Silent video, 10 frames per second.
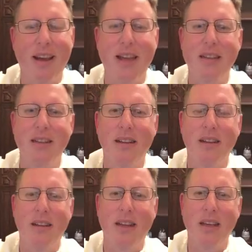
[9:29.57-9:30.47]
and
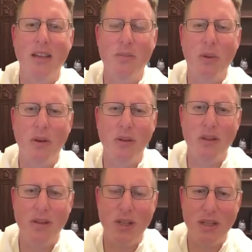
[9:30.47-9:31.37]
he
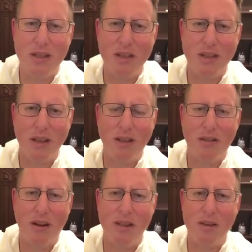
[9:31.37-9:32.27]
spoke to Jesus on the
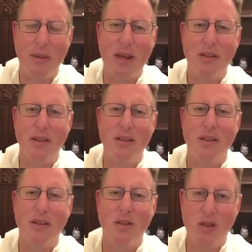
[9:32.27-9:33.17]
cross about
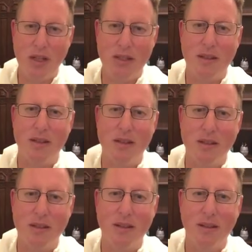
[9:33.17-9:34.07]
this, and Jesus
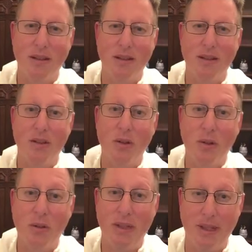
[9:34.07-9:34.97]

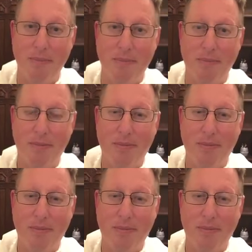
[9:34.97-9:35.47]
told him,